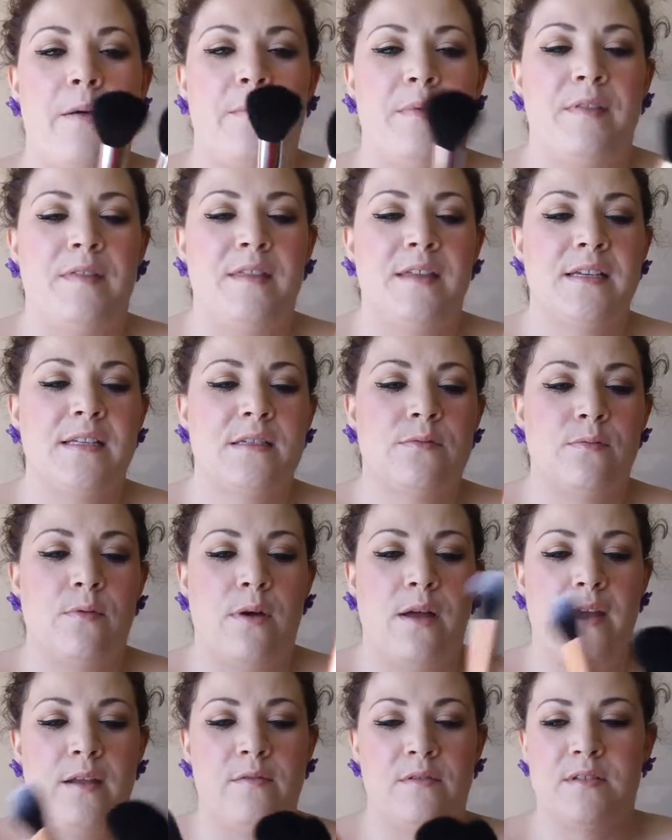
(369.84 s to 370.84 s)
This
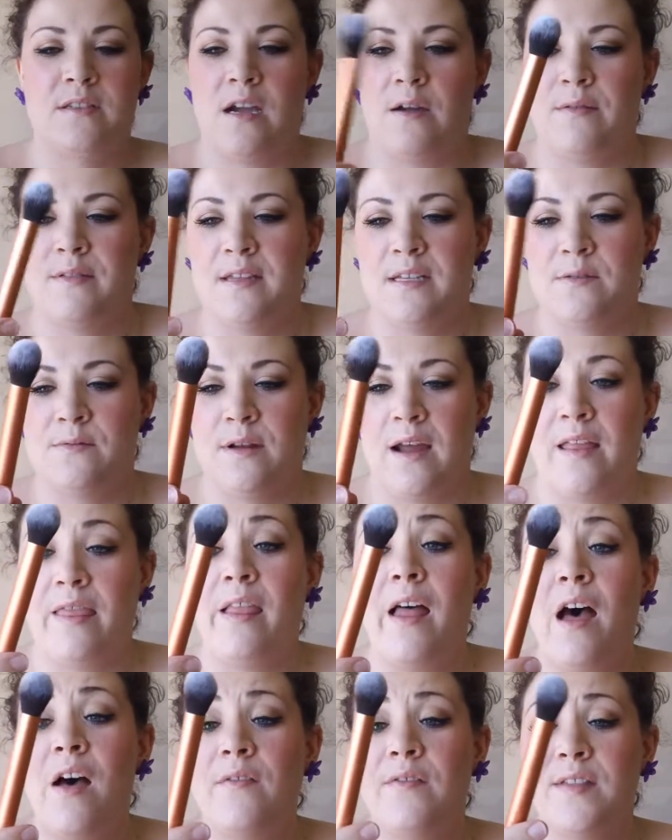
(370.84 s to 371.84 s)
one, we'll start with this one. I
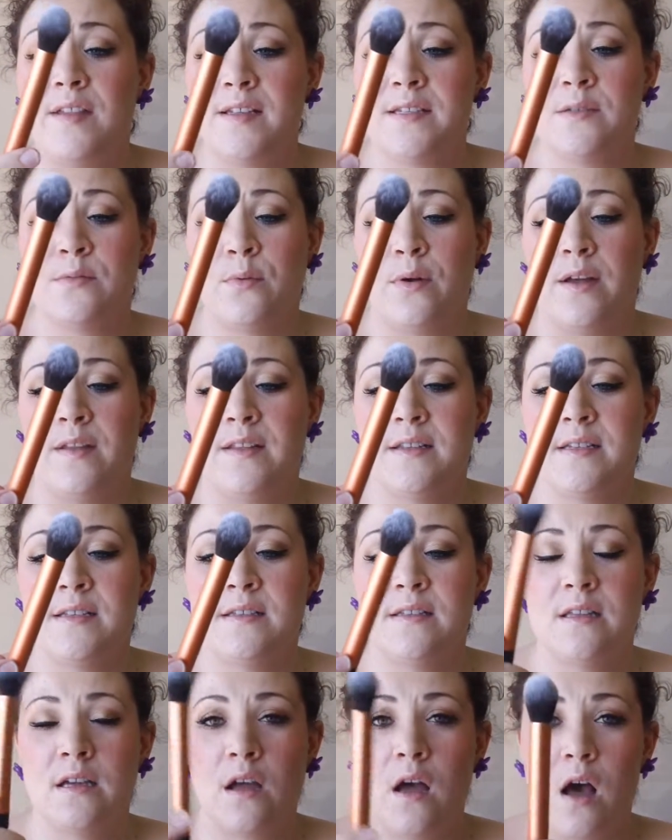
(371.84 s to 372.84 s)
love this one. This
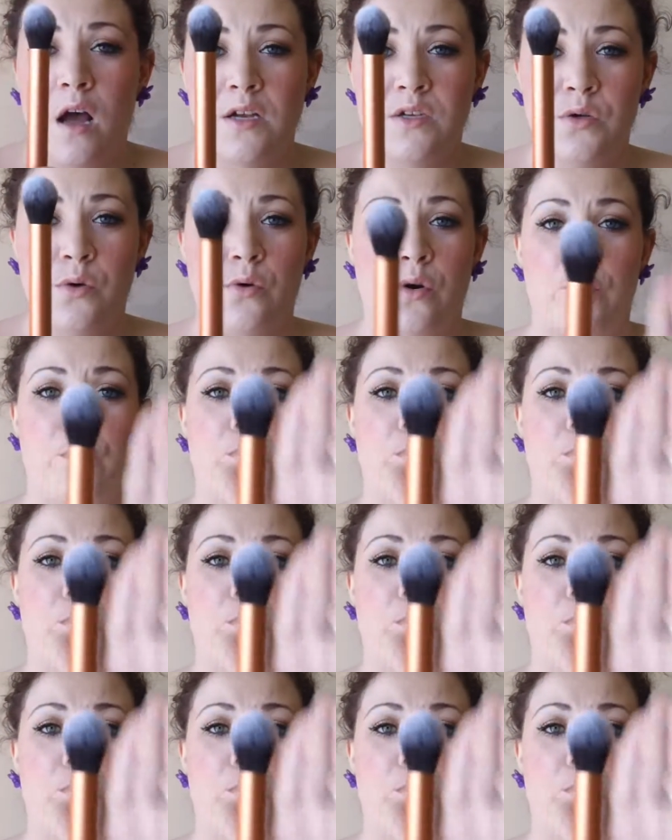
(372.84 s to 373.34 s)
is the contour